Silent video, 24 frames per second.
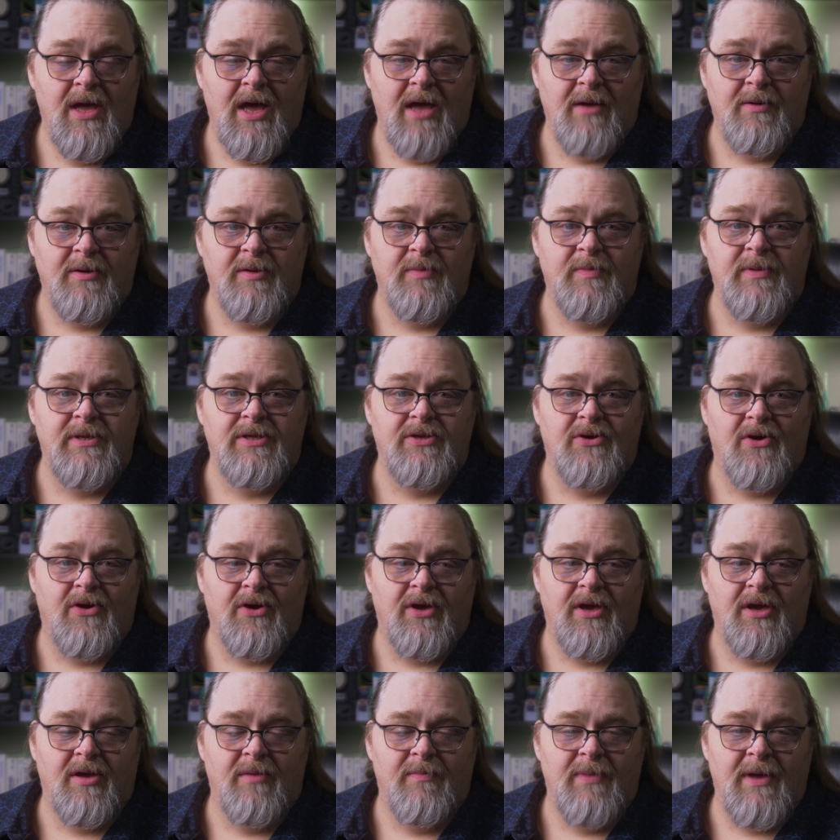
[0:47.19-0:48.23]
I'm going to be
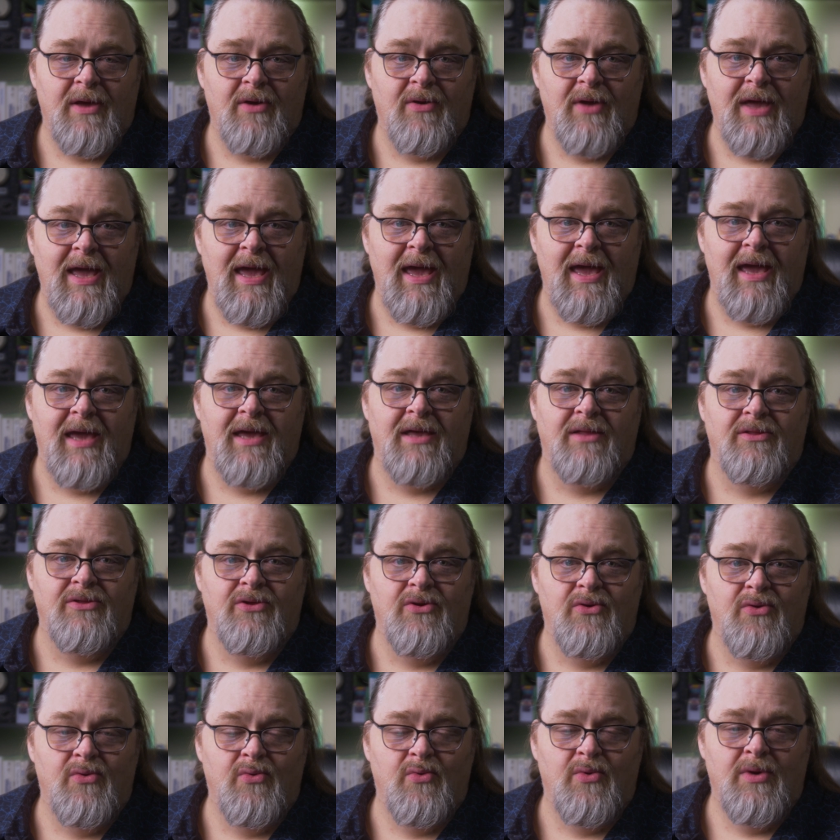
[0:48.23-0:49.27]
talking about a
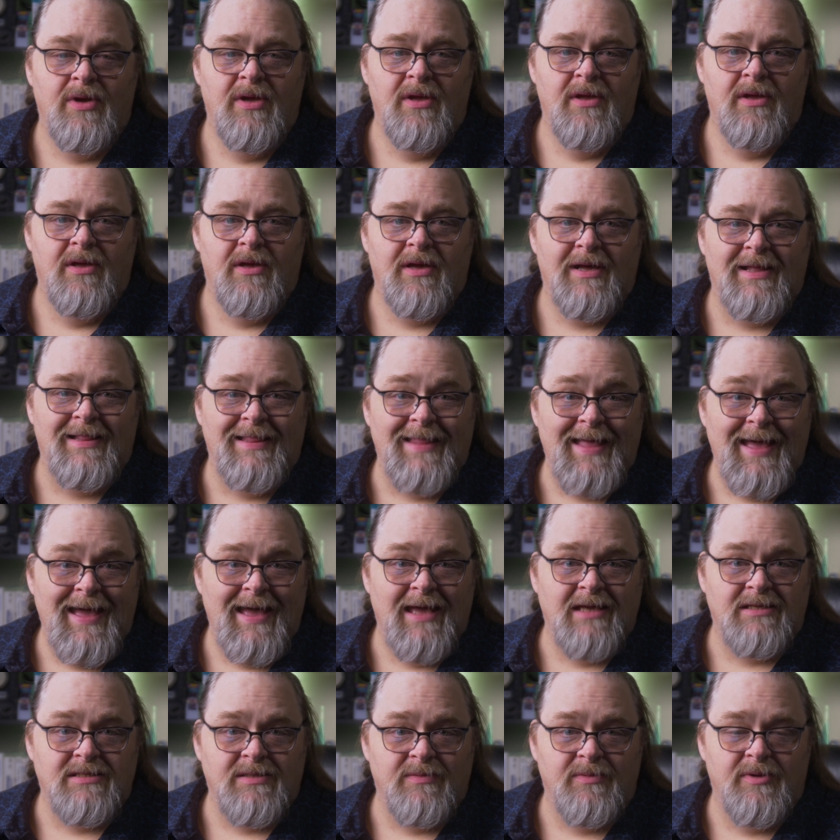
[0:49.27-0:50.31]
new
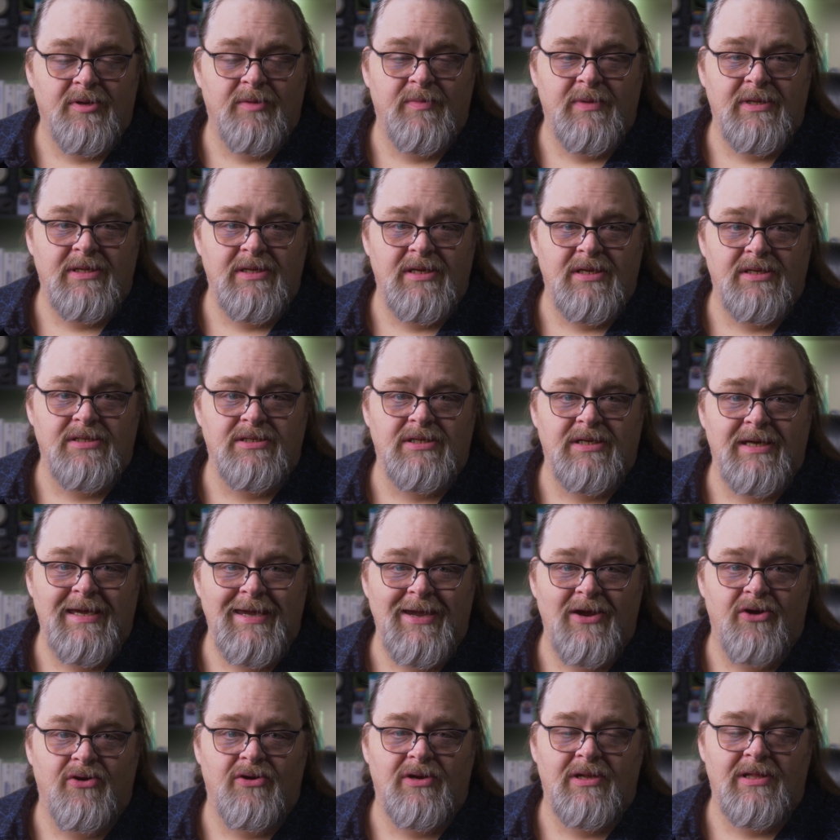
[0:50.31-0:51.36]
class I'm going to be teaching
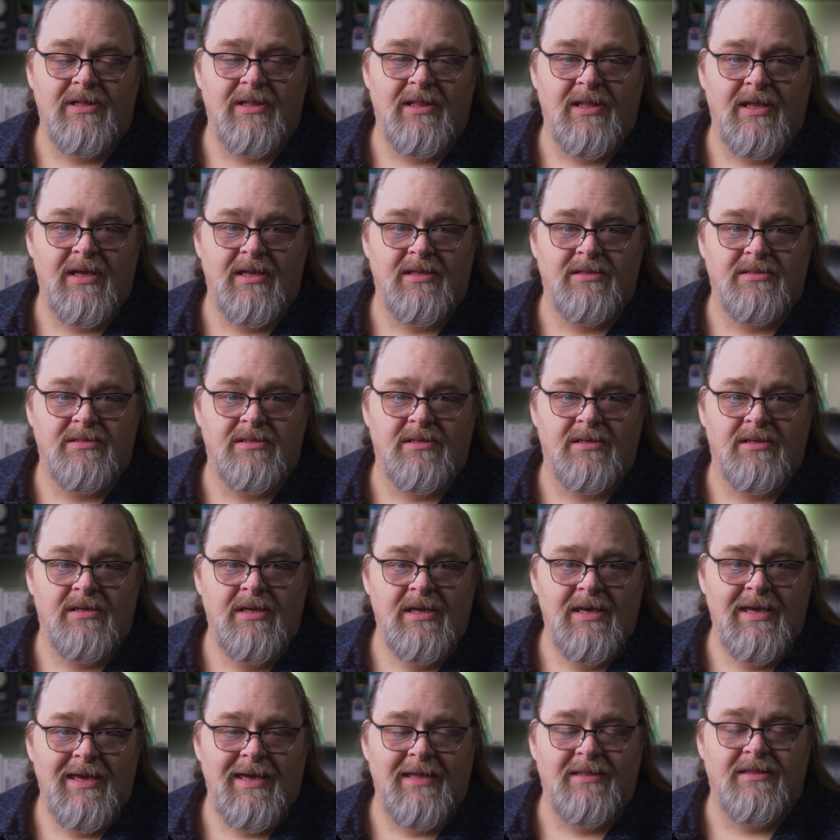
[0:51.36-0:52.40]
here in Atlanta
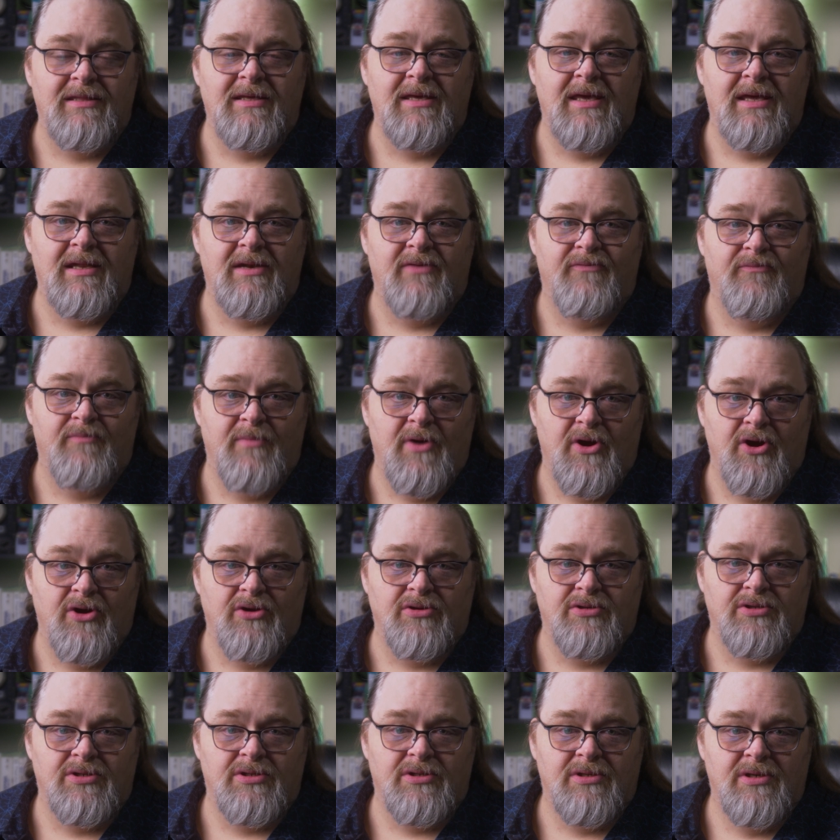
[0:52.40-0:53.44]
at the end of
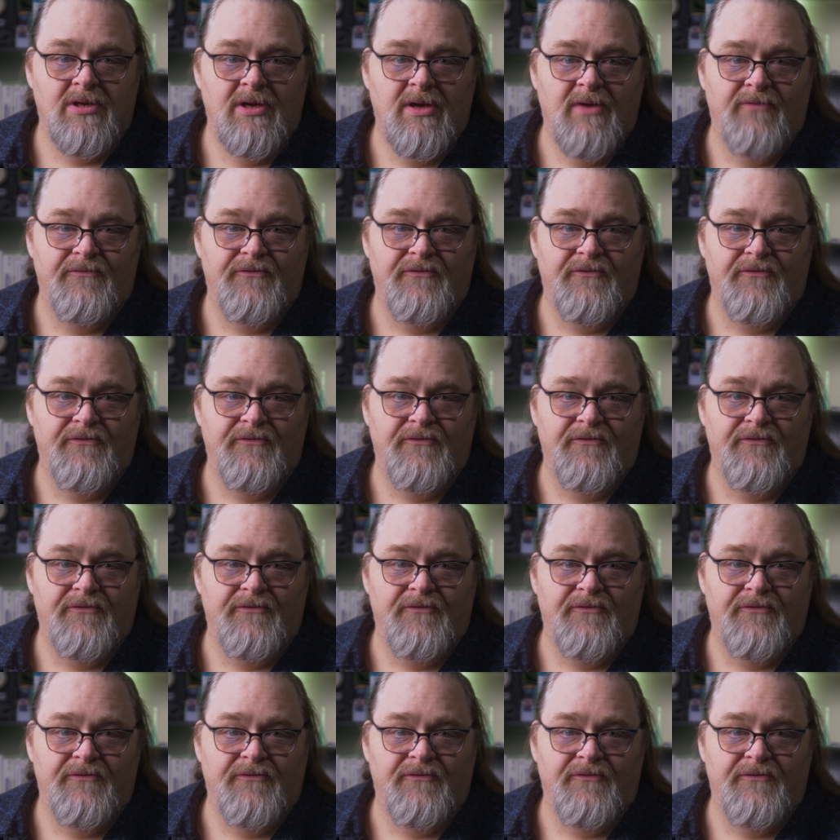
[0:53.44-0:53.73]
March.